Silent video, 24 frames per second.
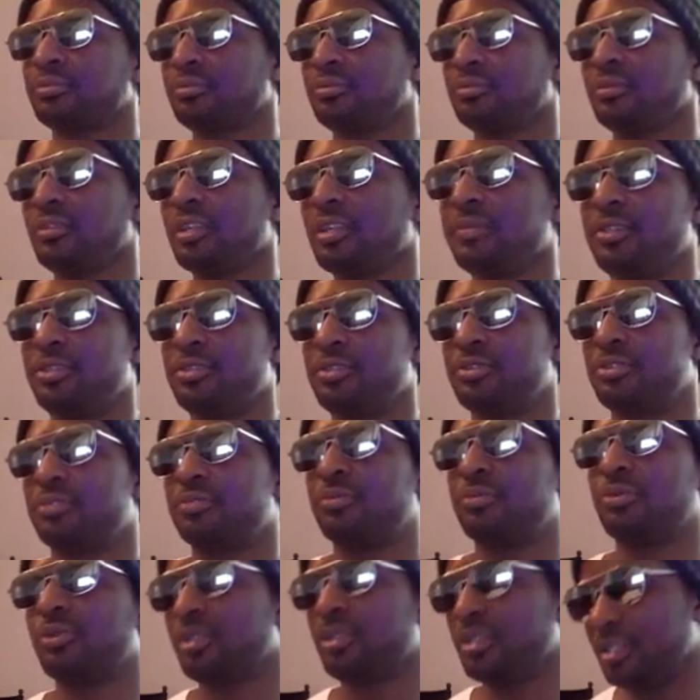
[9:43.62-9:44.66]
I'm gonna do some
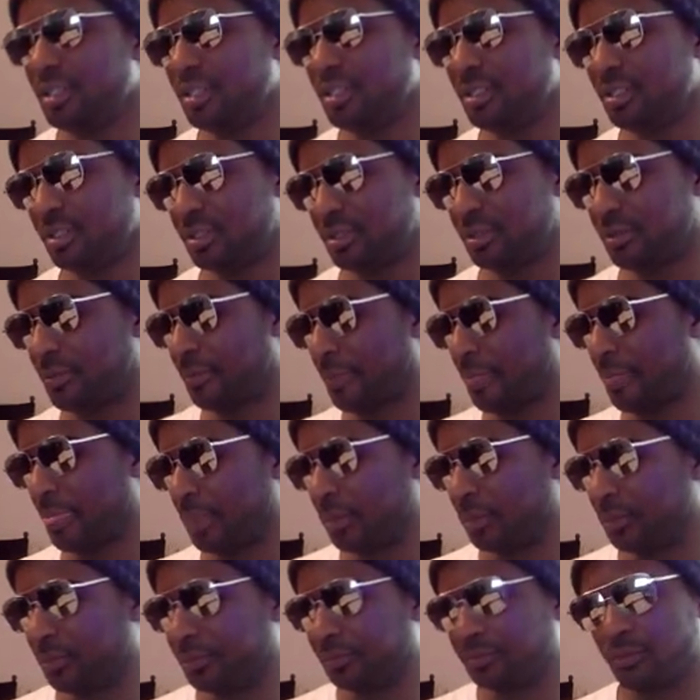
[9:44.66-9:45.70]
more of these,
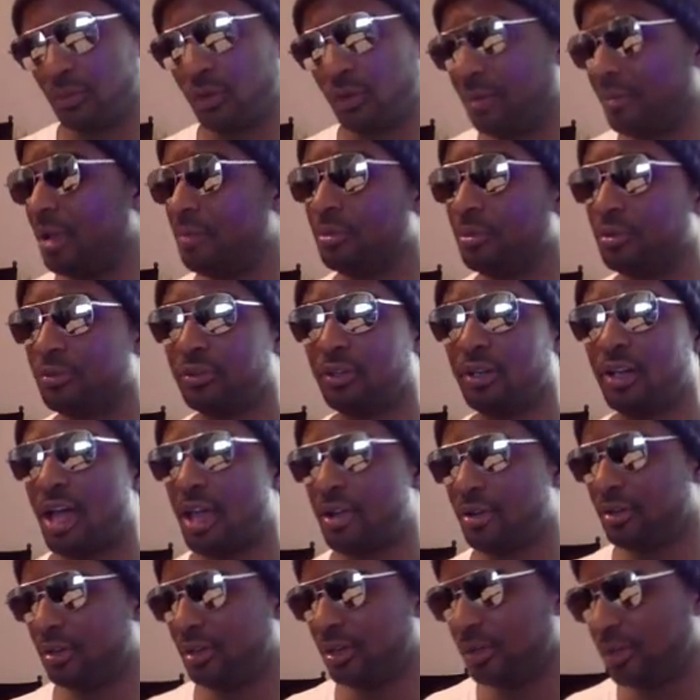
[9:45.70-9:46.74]
or I might move on. I don't
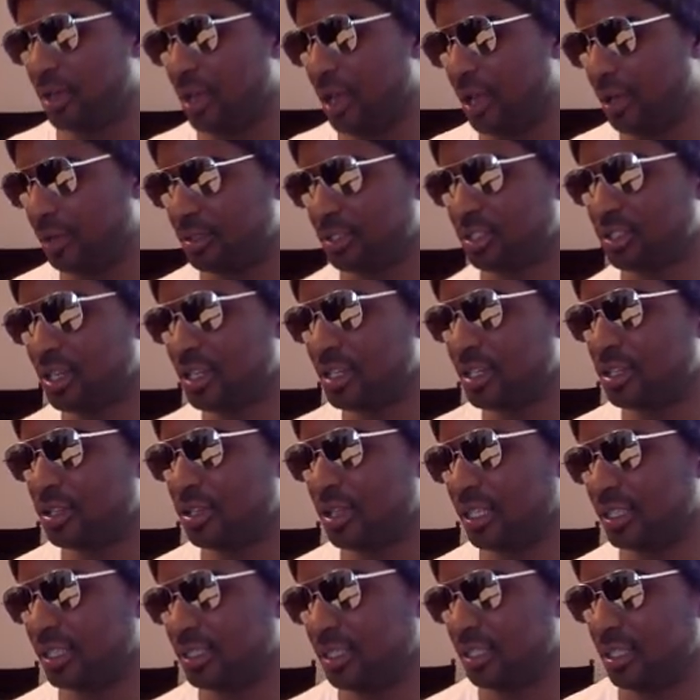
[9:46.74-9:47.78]
know. Just trying to get to
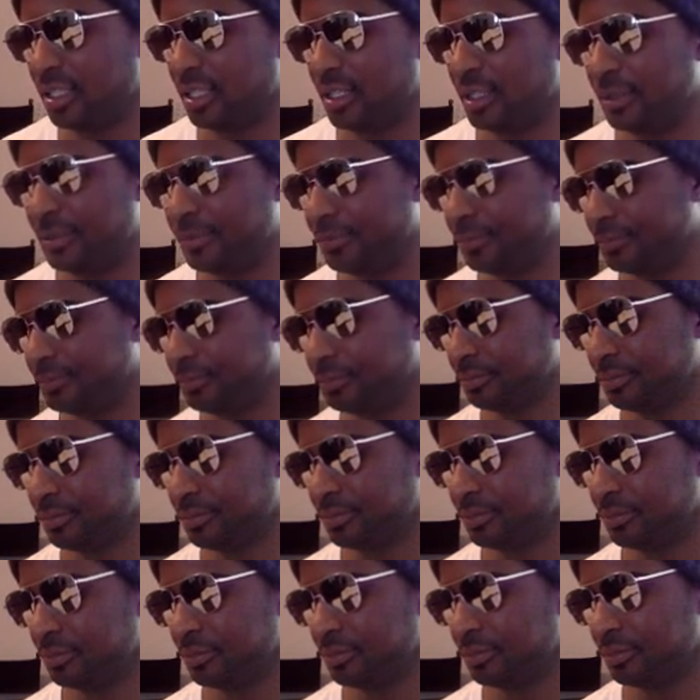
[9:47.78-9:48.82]
actually
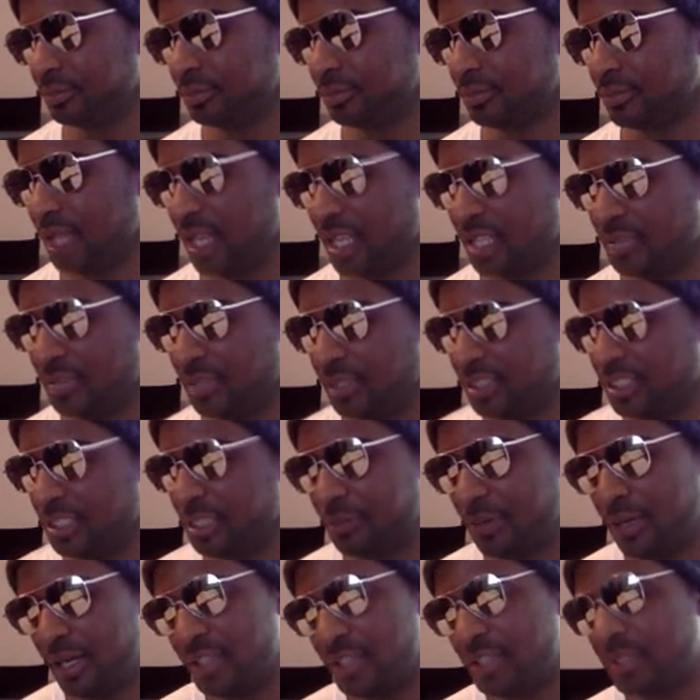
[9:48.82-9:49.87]
as much as
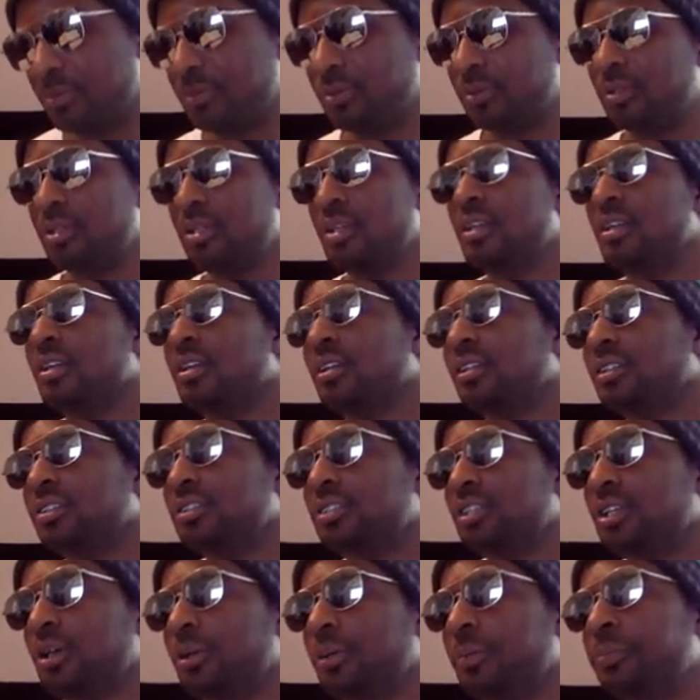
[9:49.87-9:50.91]
possible.
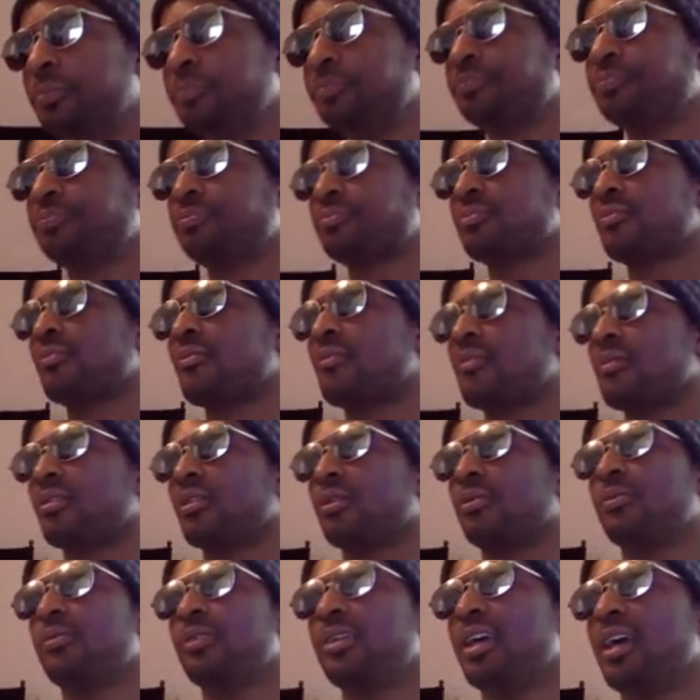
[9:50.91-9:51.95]
So
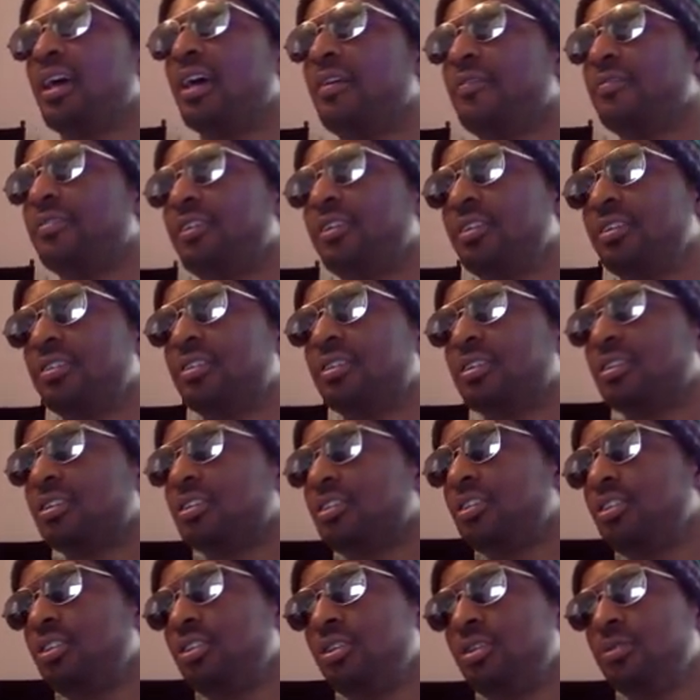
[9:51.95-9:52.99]
we have here the
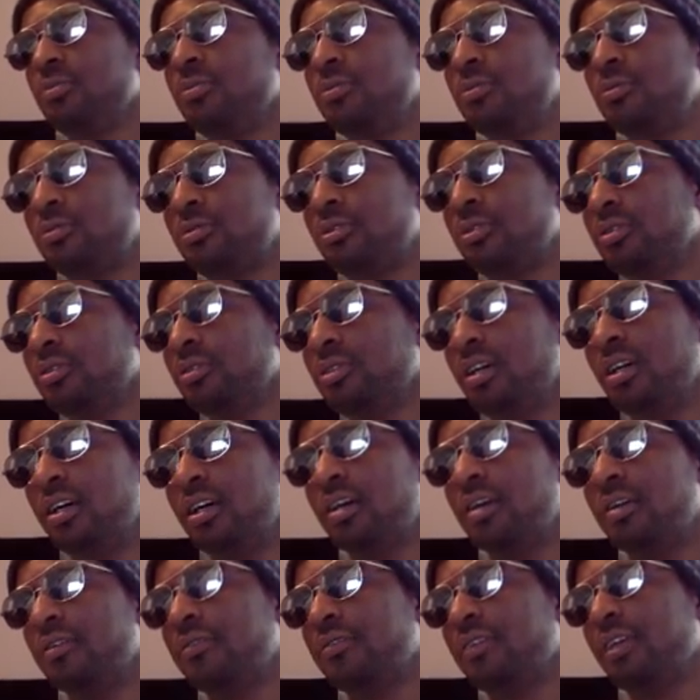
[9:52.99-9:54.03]
cubed root
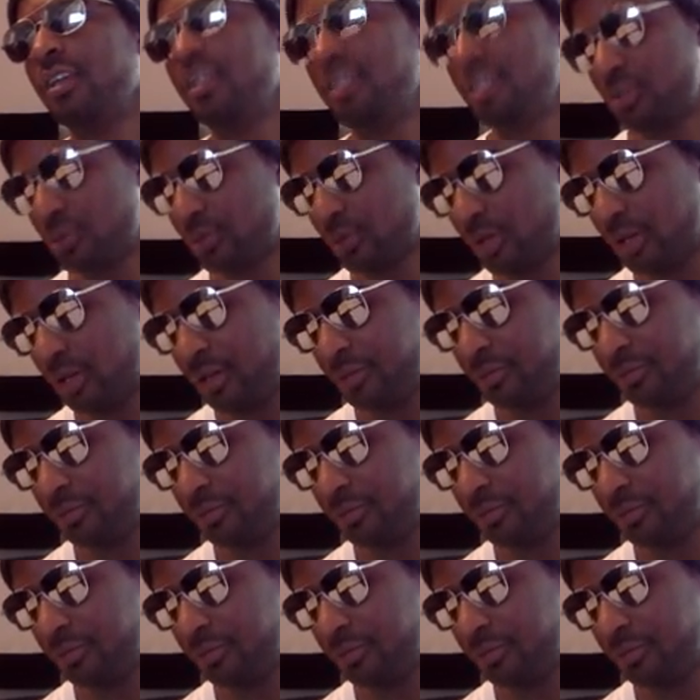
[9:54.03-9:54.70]
of 8 squared,